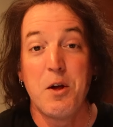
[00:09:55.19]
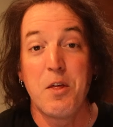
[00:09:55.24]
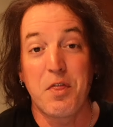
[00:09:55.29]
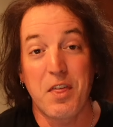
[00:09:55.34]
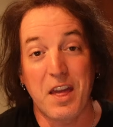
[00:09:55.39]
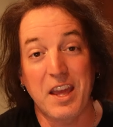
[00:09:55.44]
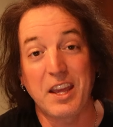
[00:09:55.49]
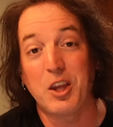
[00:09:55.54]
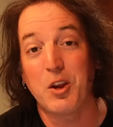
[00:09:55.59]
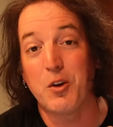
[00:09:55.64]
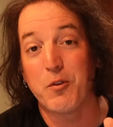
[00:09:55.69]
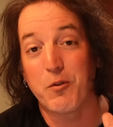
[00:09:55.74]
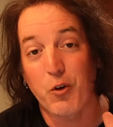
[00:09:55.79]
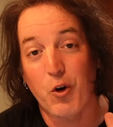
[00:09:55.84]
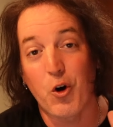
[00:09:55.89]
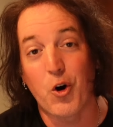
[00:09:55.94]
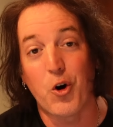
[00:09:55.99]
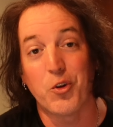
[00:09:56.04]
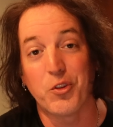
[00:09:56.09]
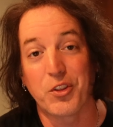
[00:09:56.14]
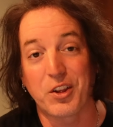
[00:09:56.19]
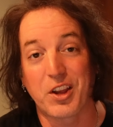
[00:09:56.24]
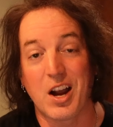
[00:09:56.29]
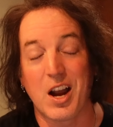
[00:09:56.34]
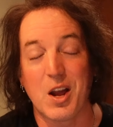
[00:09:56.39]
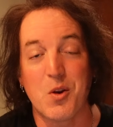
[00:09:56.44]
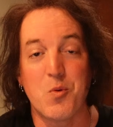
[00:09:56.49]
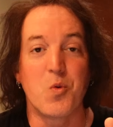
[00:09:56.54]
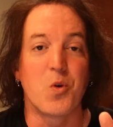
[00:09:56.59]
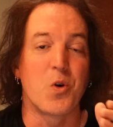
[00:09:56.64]
thank you for all the
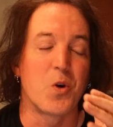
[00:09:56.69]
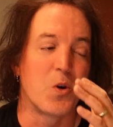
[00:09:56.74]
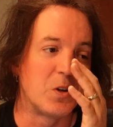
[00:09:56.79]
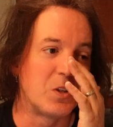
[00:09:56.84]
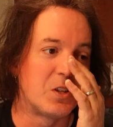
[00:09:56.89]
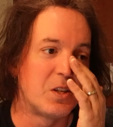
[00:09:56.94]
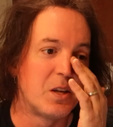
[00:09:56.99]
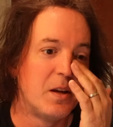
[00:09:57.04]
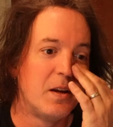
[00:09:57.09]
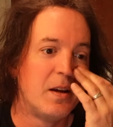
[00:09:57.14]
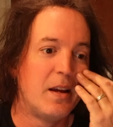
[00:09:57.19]
kind words.